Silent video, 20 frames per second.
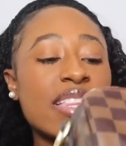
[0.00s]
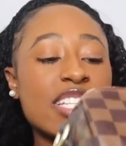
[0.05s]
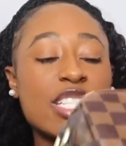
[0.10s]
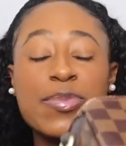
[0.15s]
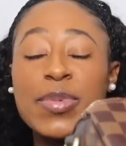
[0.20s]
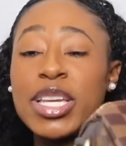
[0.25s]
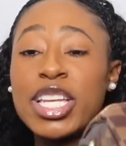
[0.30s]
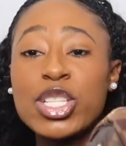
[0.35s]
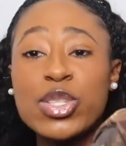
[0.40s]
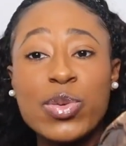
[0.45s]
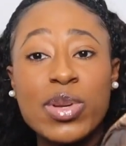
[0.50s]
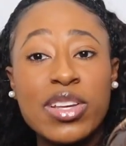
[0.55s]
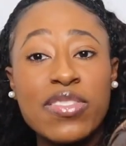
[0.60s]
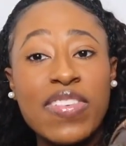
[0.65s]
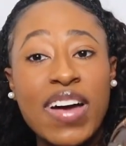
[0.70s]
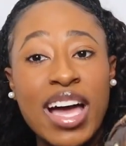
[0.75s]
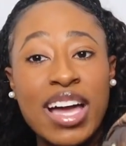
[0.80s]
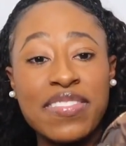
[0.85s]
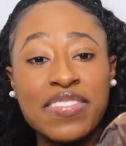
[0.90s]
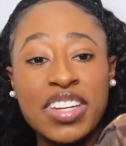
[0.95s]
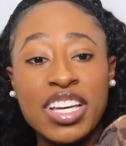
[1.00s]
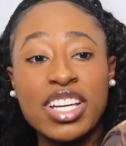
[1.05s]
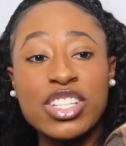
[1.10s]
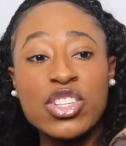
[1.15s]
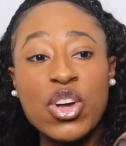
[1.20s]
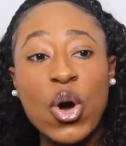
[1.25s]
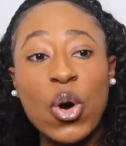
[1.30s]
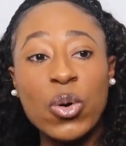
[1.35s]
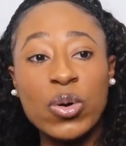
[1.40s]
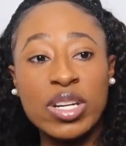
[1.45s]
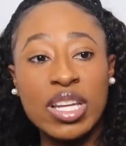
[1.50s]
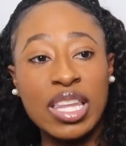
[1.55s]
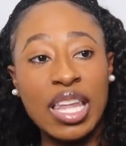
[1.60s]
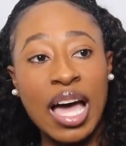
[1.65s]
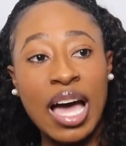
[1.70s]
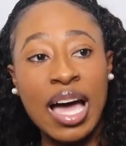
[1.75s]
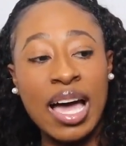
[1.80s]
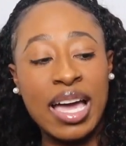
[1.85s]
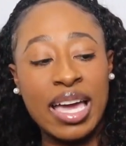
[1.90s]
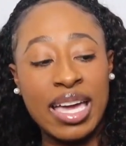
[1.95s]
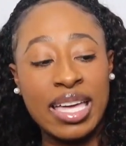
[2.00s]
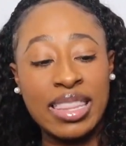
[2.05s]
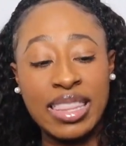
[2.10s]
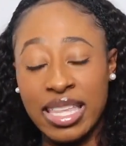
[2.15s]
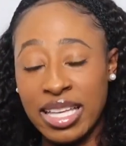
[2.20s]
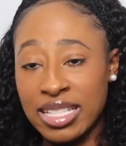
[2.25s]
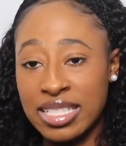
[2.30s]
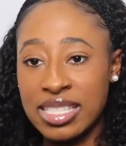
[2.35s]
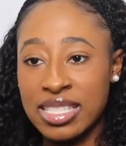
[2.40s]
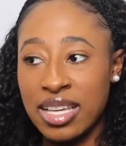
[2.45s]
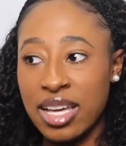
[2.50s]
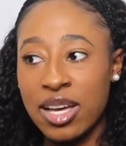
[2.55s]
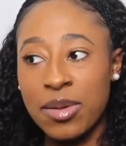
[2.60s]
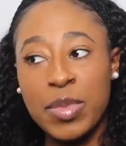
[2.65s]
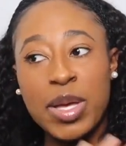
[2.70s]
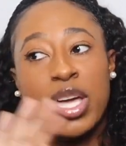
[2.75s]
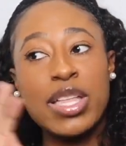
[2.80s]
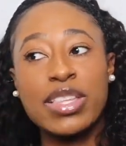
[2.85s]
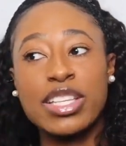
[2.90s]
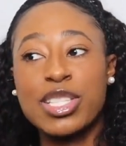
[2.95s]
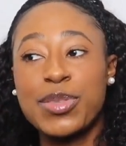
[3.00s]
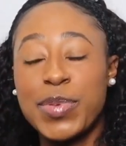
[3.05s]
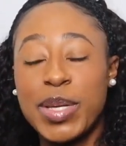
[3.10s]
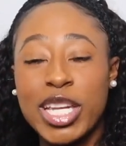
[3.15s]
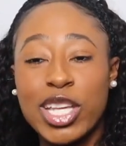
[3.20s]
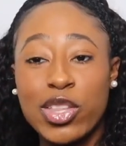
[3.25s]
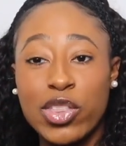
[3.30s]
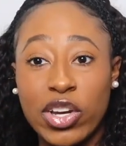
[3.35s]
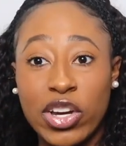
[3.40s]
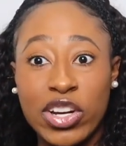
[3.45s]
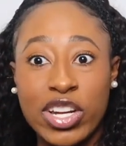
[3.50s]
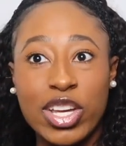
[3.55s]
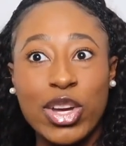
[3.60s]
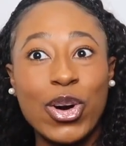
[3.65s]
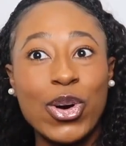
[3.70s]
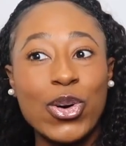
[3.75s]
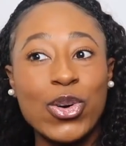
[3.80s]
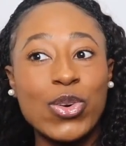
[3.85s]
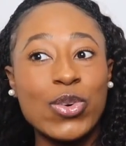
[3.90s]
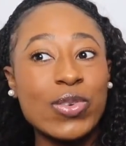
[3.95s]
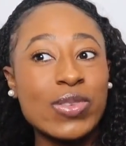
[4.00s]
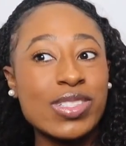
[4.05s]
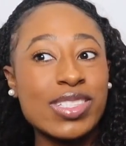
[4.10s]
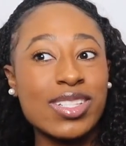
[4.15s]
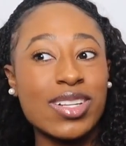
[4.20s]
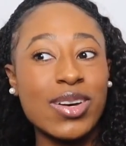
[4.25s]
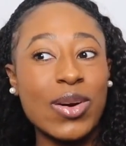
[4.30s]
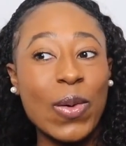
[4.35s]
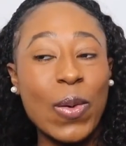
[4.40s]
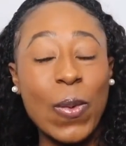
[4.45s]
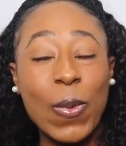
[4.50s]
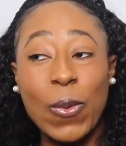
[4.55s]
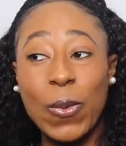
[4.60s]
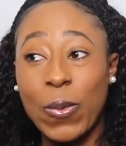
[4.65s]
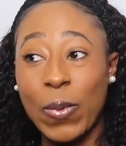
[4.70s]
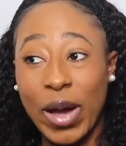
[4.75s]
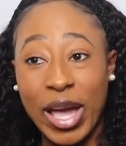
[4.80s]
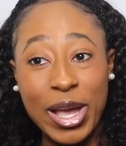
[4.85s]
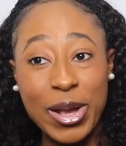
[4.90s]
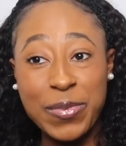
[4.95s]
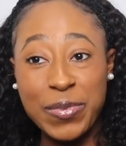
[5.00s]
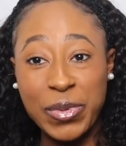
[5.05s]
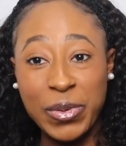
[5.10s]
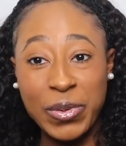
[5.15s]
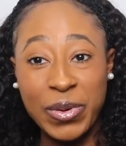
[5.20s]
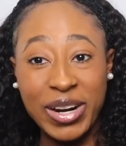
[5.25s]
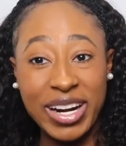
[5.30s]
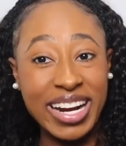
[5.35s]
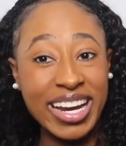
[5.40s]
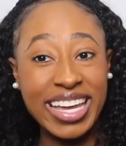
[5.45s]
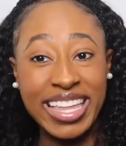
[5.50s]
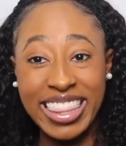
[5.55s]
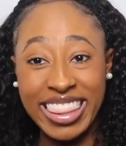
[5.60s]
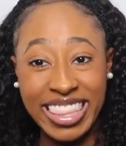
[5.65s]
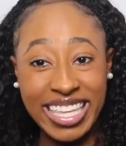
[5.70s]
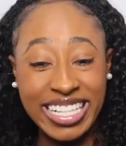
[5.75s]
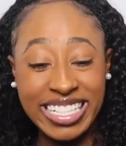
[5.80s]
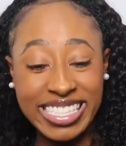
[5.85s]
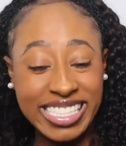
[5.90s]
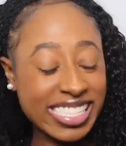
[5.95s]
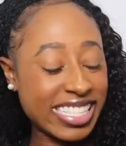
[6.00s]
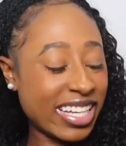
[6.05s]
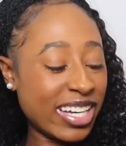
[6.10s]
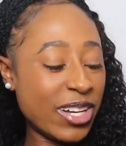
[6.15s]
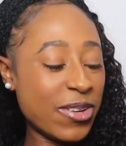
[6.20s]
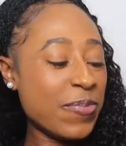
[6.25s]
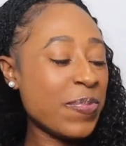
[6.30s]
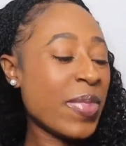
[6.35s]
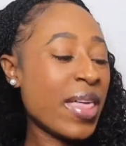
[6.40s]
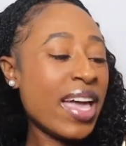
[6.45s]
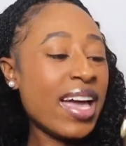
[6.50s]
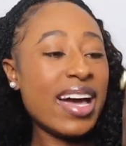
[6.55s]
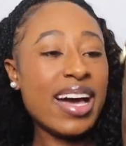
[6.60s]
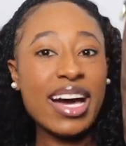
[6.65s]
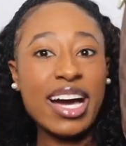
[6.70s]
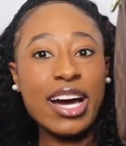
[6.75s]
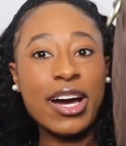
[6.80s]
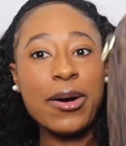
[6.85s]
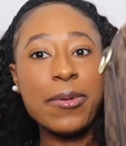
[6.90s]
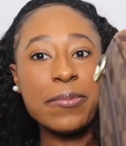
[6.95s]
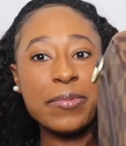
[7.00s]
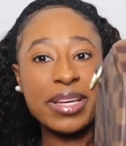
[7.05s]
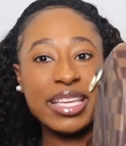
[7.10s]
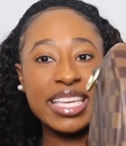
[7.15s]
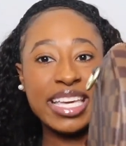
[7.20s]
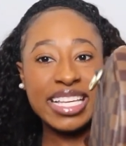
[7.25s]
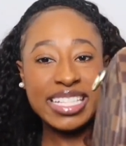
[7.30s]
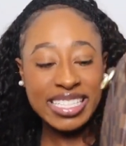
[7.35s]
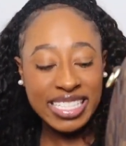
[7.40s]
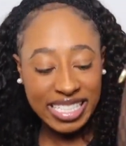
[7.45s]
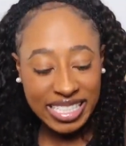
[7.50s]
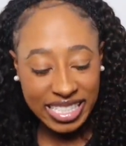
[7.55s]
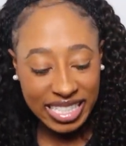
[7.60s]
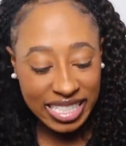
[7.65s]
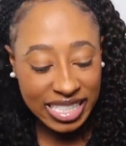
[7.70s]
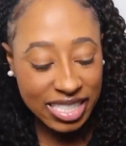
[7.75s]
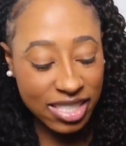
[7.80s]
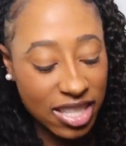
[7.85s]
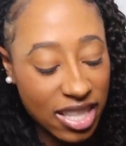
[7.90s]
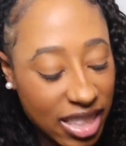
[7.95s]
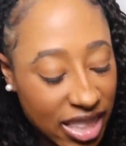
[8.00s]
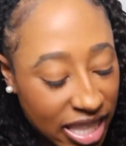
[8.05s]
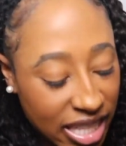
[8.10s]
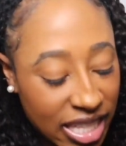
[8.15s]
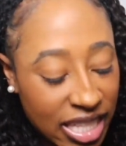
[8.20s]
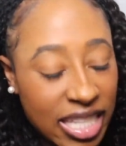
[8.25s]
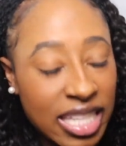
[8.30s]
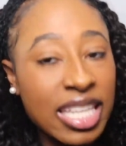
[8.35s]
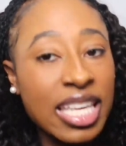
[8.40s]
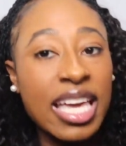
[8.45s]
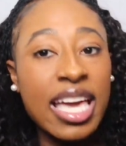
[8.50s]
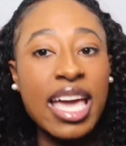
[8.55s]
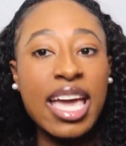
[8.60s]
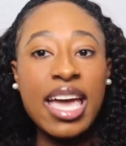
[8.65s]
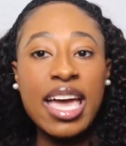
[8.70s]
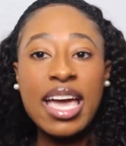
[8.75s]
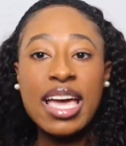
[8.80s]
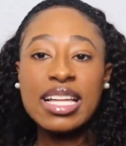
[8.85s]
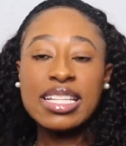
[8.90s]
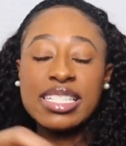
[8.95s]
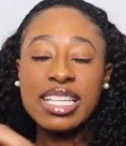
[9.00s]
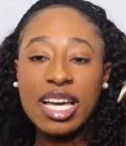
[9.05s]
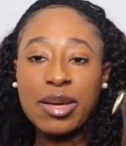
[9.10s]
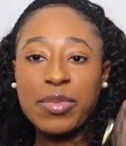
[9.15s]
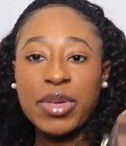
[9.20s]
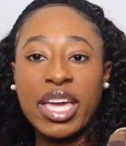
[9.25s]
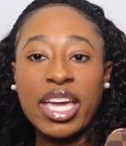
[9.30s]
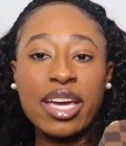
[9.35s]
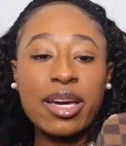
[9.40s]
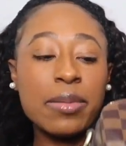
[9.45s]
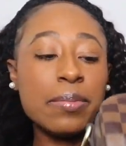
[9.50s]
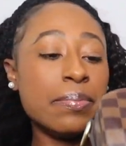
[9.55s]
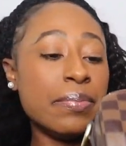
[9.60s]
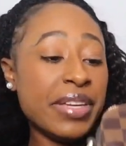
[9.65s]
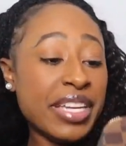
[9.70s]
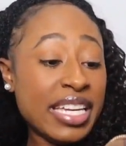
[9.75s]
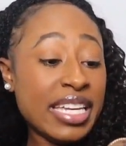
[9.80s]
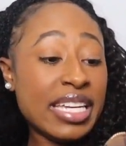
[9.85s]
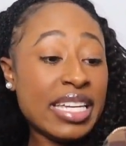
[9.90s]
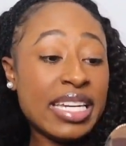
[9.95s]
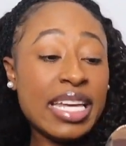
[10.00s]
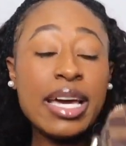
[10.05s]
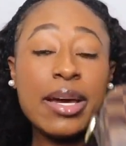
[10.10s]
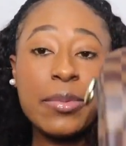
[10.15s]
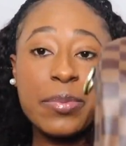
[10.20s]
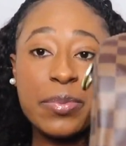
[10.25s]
The Speedy 25 does hold a lot and then some. The Speedy 30 holds way more and then some. Um, but yes, this is the Damier Ebene